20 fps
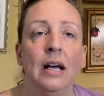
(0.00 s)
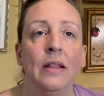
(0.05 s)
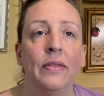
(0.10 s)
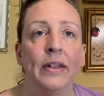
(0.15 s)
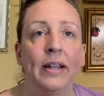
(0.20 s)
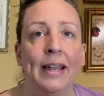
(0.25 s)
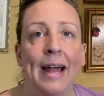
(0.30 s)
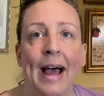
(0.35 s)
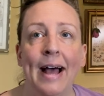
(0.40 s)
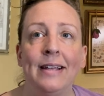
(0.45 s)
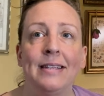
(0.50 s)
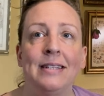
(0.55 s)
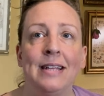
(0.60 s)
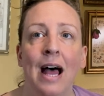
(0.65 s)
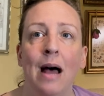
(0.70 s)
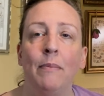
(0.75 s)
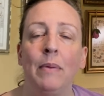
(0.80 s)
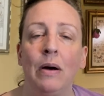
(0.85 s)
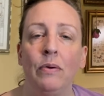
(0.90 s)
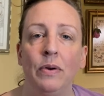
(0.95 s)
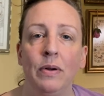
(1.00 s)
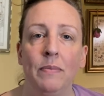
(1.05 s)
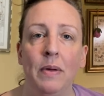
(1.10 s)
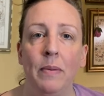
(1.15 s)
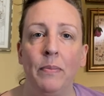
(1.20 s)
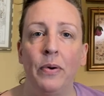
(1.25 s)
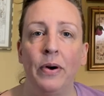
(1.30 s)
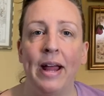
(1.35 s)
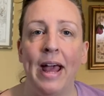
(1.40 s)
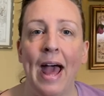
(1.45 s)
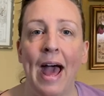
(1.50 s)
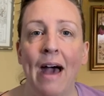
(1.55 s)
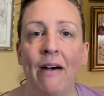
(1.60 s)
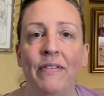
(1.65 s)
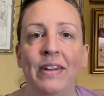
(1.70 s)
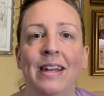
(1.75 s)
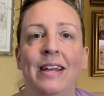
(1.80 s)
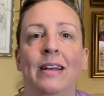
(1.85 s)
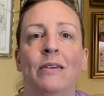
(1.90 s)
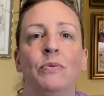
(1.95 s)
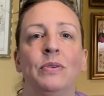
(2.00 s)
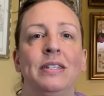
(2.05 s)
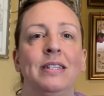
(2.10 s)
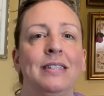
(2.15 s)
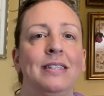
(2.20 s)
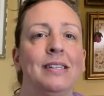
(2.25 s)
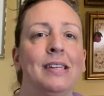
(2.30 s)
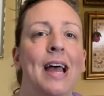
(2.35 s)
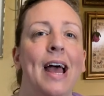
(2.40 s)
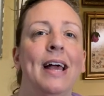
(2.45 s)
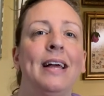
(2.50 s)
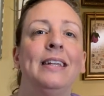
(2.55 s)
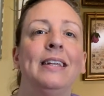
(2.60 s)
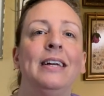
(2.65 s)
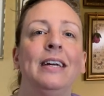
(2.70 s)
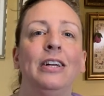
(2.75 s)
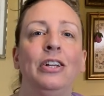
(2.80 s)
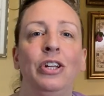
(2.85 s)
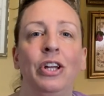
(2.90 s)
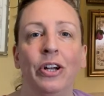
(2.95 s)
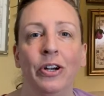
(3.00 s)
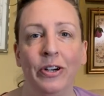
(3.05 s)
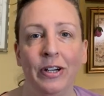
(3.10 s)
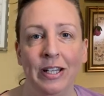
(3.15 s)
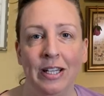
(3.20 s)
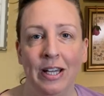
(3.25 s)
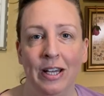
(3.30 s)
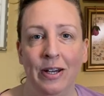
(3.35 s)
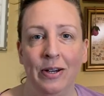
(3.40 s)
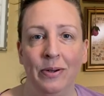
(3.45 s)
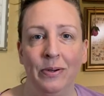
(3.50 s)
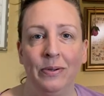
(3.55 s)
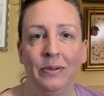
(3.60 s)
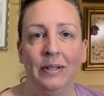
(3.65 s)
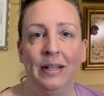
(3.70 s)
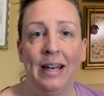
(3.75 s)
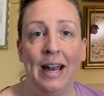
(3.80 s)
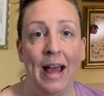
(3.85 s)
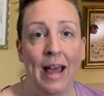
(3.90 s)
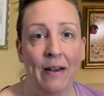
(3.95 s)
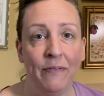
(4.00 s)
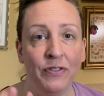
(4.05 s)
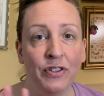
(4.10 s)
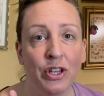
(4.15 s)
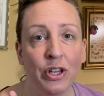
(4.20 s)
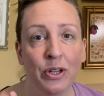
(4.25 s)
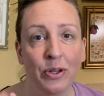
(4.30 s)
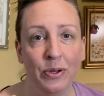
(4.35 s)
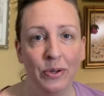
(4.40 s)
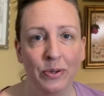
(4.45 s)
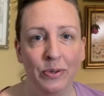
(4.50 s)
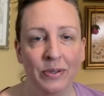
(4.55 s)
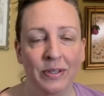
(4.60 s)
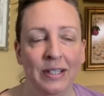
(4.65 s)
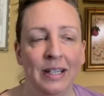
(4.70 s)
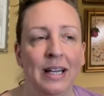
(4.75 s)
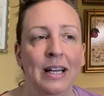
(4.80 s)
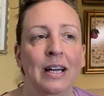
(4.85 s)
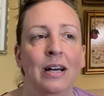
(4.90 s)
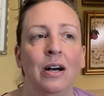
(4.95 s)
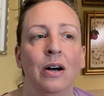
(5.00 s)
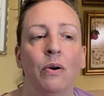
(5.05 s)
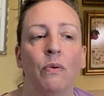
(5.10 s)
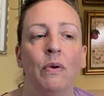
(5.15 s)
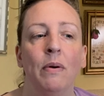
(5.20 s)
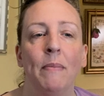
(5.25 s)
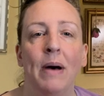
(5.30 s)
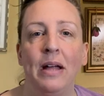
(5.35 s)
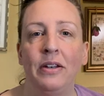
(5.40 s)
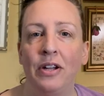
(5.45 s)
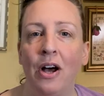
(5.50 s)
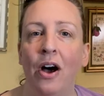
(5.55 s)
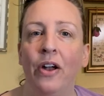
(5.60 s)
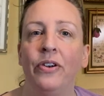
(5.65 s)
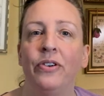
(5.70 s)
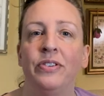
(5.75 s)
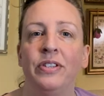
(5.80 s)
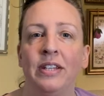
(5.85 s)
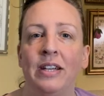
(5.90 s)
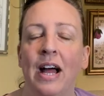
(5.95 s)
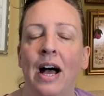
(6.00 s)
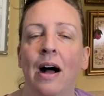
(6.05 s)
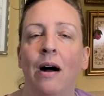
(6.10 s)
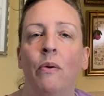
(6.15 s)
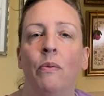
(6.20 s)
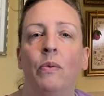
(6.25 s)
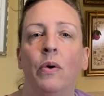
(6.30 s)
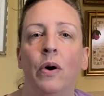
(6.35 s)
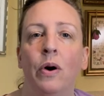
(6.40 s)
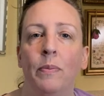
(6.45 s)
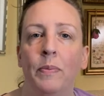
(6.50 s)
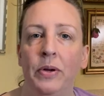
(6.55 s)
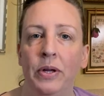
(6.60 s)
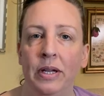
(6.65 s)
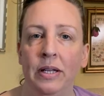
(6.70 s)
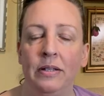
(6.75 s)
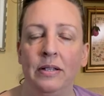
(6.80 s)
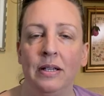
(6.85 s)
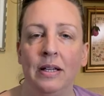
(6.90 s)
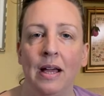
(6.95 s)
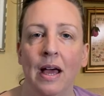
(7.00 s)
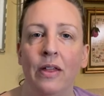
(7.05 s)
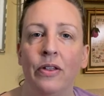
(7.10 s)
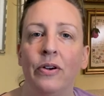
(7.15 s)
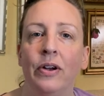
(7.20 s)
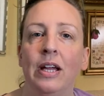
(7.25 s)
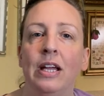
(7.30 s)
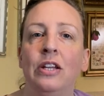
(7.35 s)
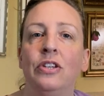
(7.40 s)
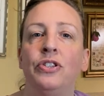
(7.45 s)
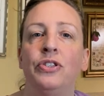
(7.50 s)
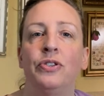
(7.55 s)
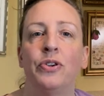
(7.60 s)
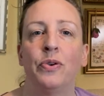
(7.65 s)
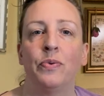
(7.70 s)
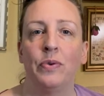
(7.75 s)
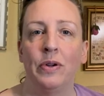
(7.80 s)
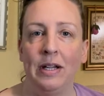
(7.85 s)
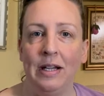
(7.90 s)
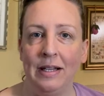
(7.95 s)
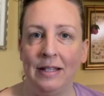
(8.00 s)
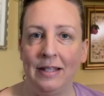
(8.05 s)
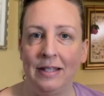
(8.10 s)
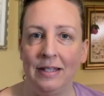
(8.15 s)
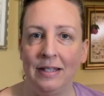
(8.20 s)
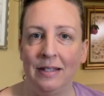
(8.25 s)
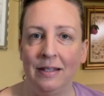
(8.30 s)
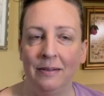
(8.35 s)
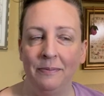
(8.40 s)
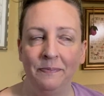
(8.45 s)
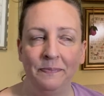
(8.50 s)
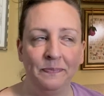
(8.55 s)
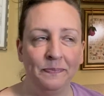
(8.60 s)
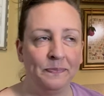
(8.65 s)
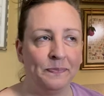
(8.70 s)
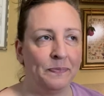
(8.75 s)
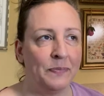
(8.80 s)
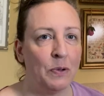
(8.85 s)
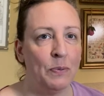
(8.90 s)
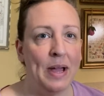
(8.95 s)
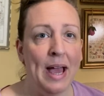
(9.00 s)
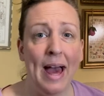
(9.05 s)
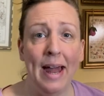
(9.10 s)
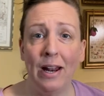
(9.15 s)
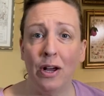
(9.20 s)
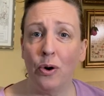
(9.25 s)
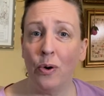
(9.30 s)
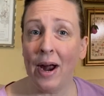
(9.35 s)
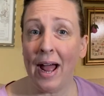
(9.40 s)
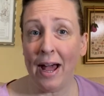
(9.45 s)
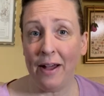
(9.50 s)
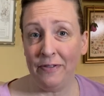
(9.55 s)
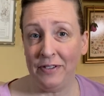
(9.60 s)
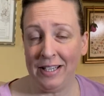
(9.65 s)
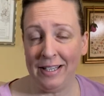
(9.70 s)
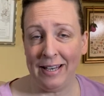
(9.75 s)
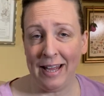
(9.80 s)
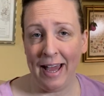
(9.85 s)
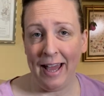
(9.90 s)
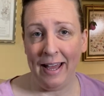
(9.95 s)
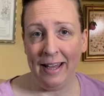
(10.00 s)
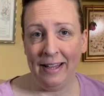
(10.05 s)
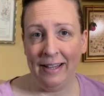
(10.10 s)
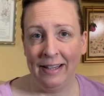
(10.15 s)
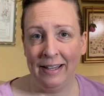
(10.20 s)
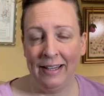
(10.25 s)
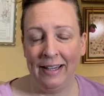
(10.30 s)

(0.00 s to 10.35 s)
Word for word: the last time I remembered having it was exactly a year ago, and I have two, when my daughters and I were putting together Easter wreaths. We had a crafty day,